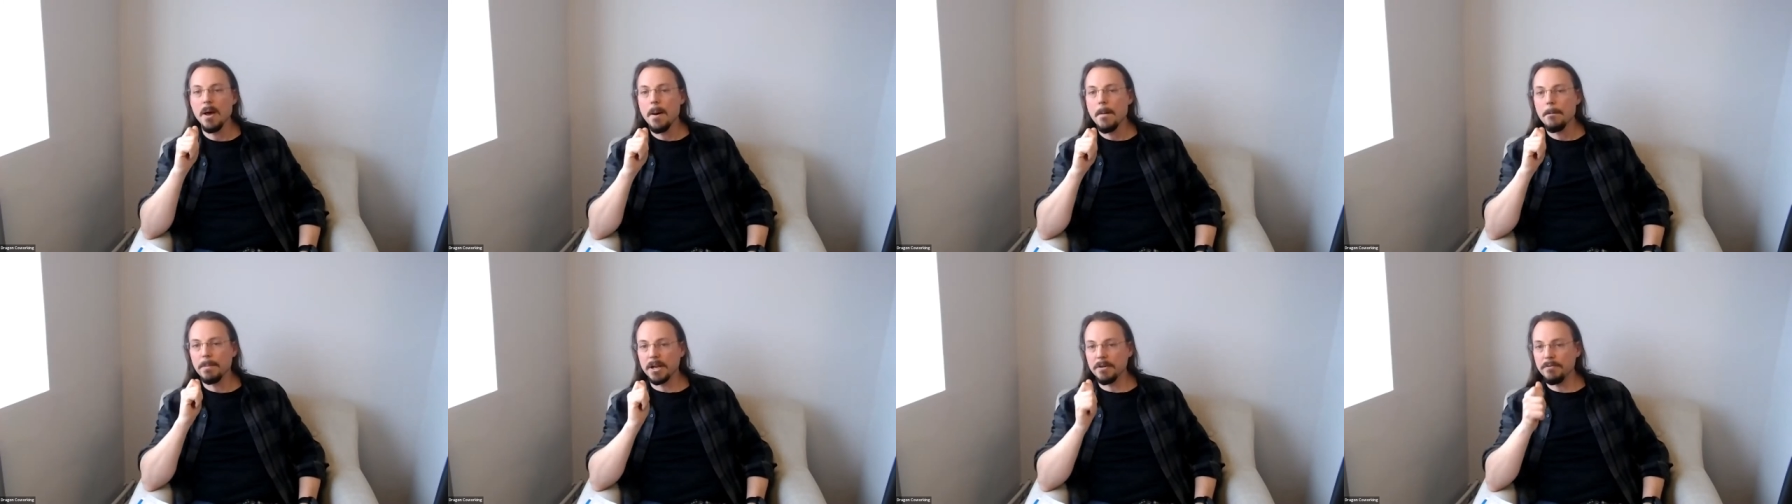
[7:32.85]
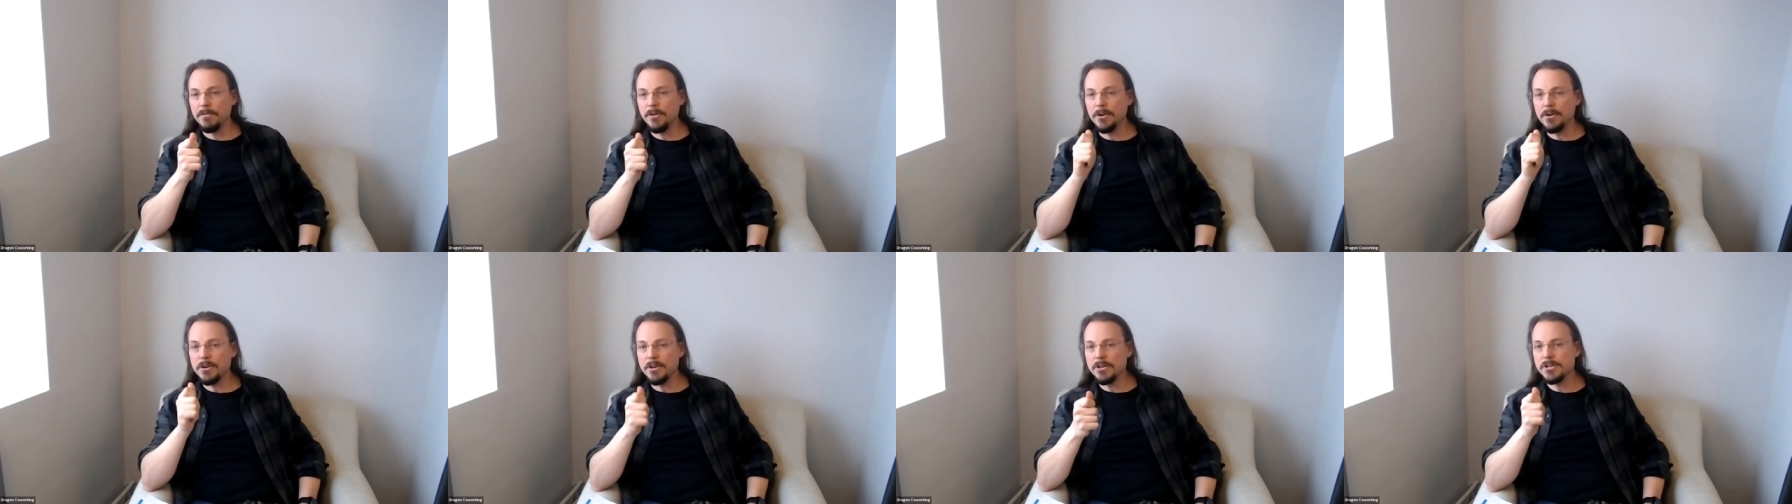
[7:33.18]
But
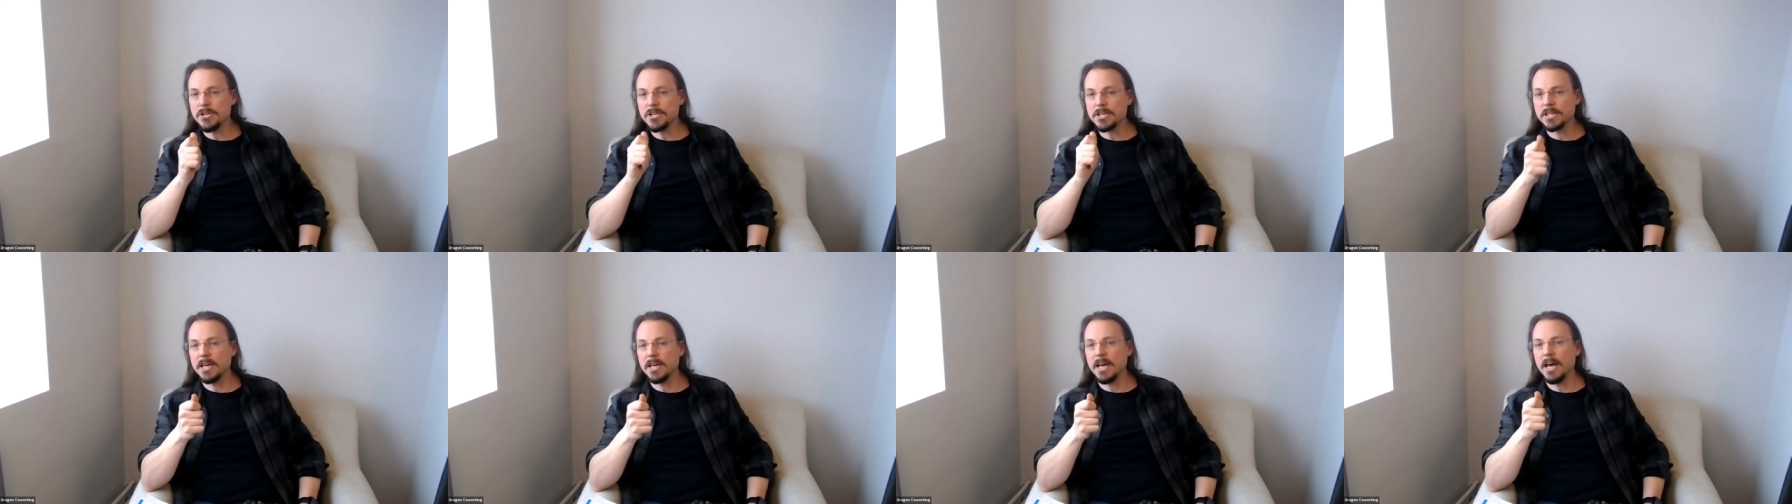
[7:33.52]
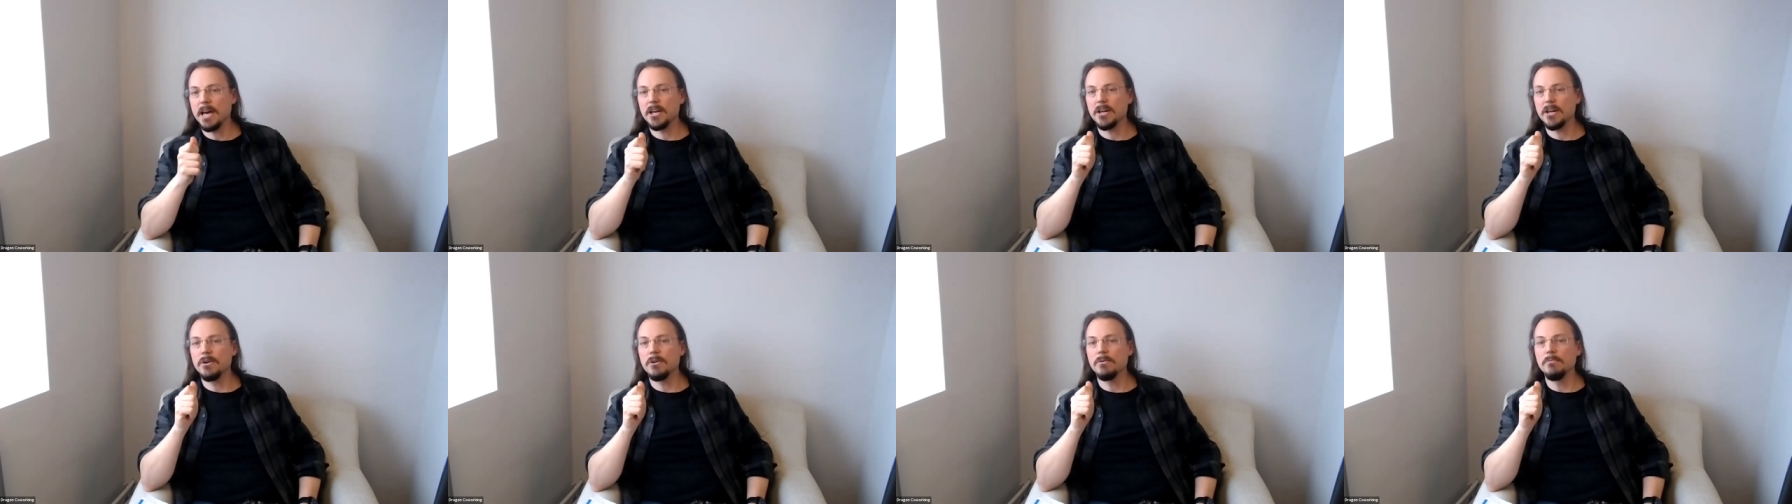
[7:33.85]
if you can just
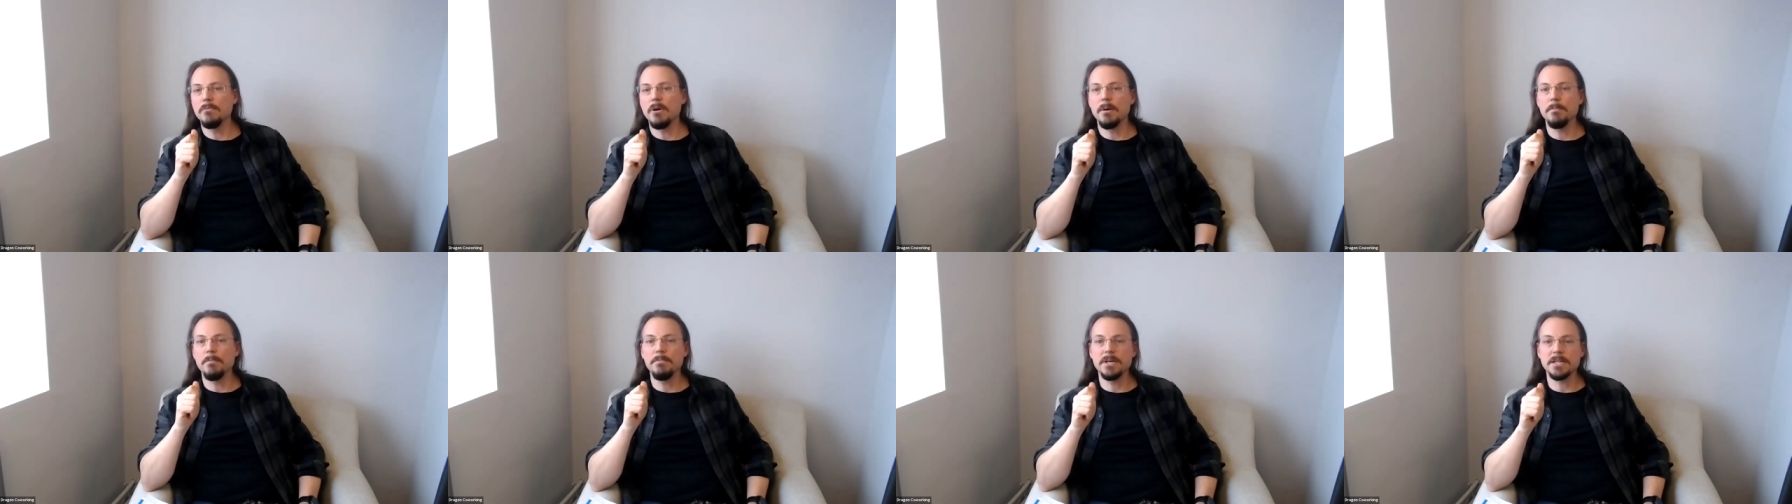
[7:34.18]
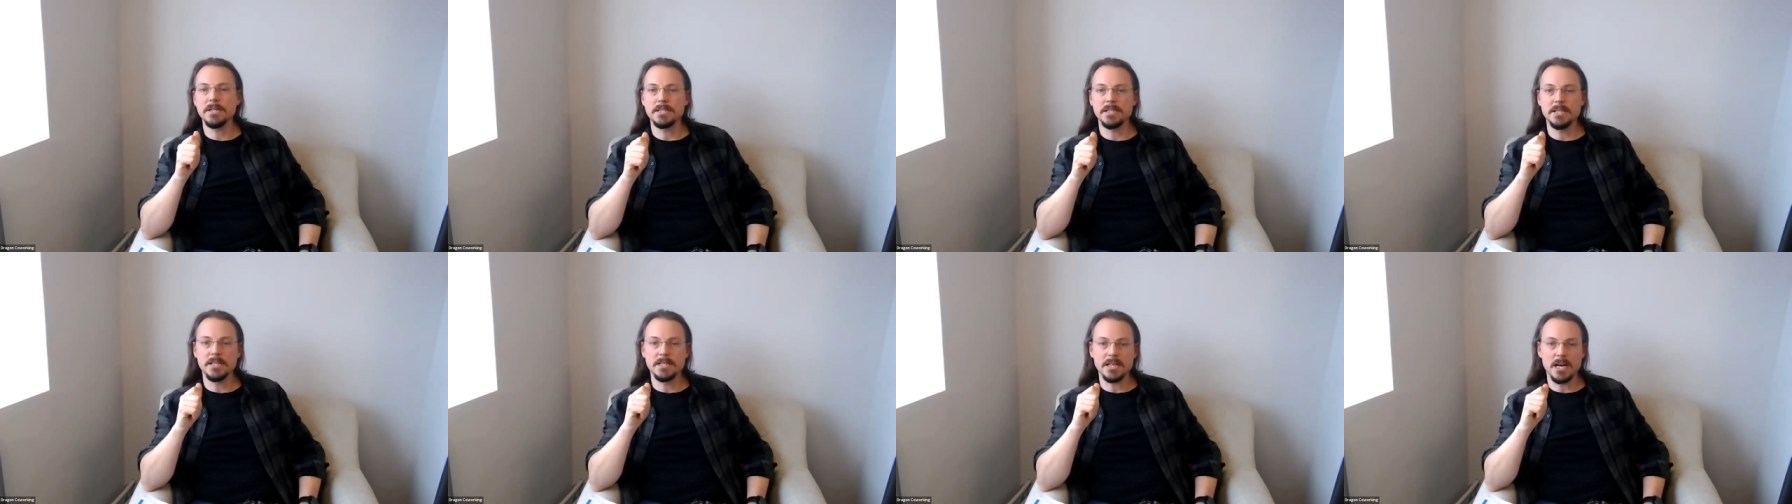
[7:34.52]
get Google My
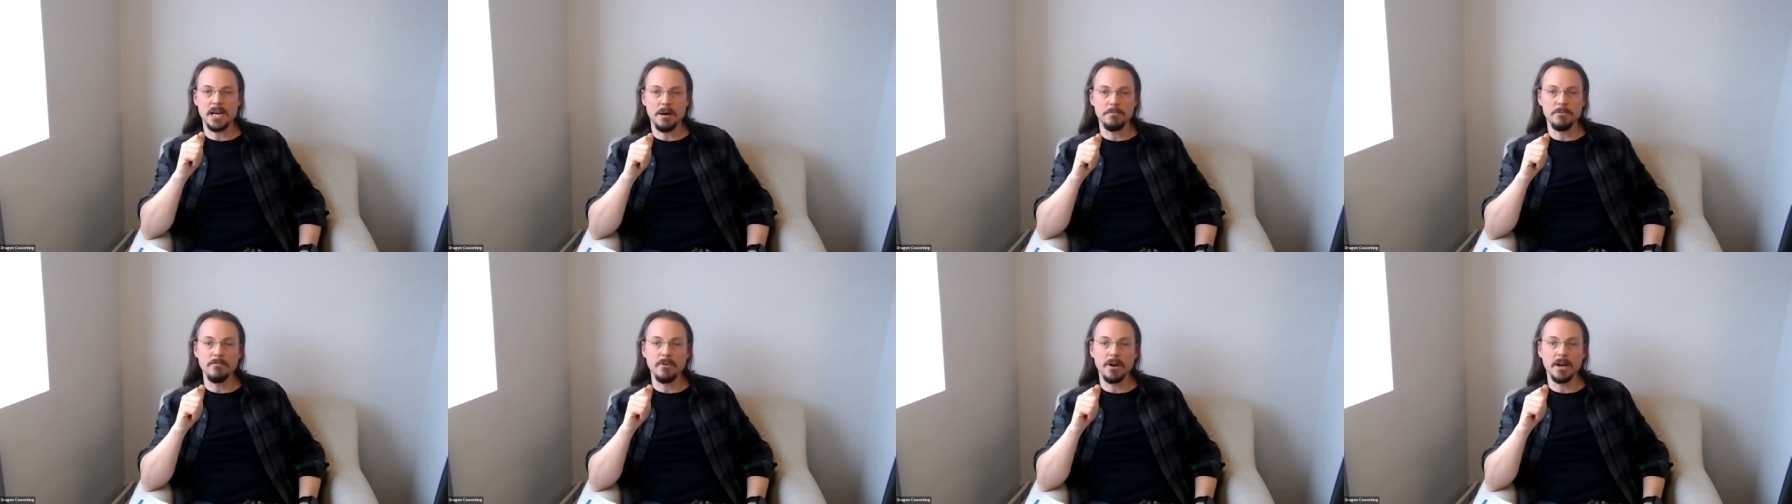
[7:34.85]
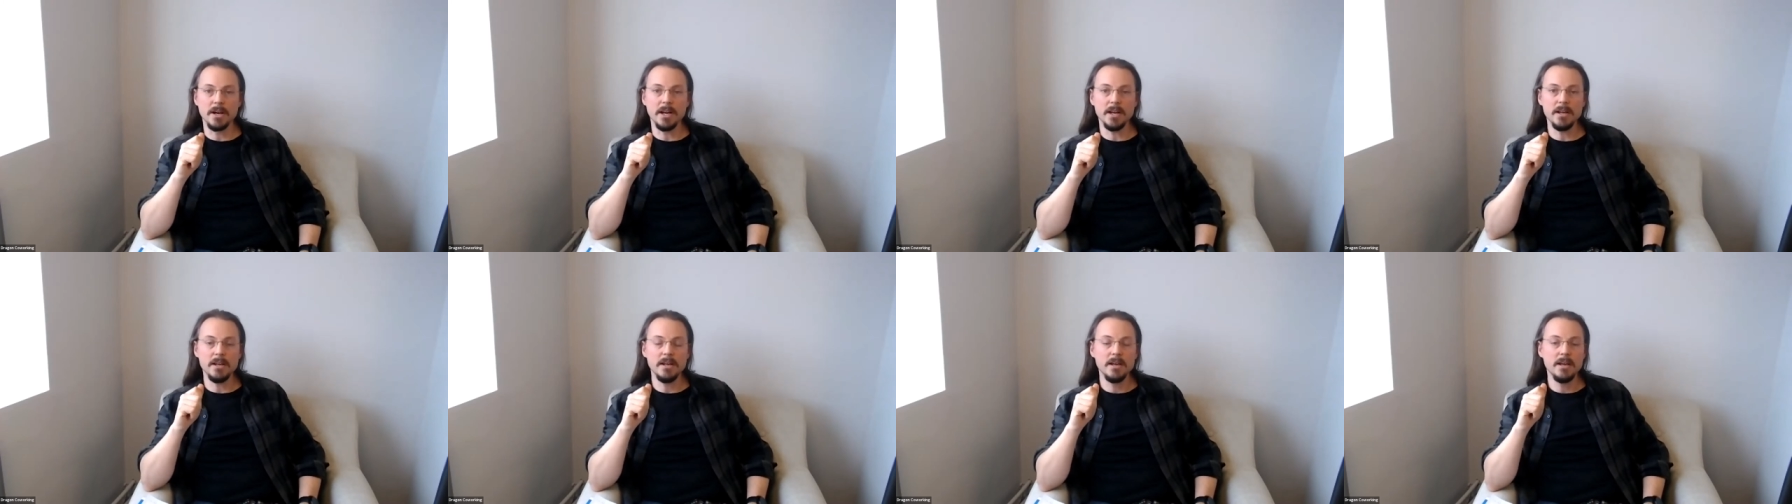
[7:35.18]
Business up and
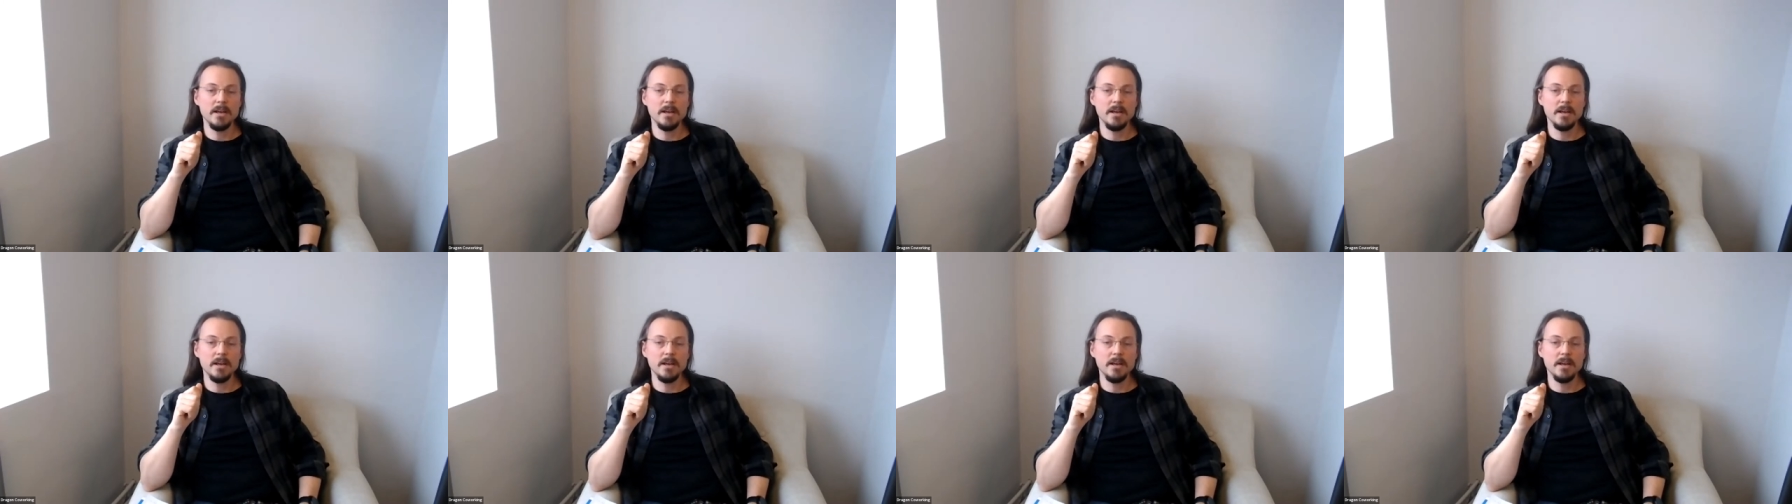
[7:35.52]
running,